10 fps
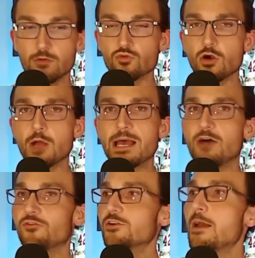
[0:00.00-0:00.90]
Rob
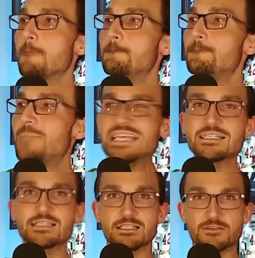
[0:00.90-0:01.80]
Halford
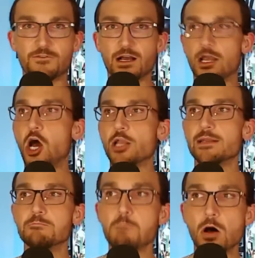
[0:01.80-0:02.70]
based this fuck on a
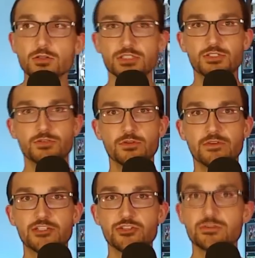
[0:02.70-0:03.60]
multitude of
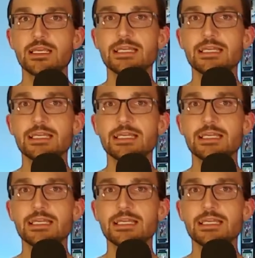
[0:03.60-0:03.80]
issues.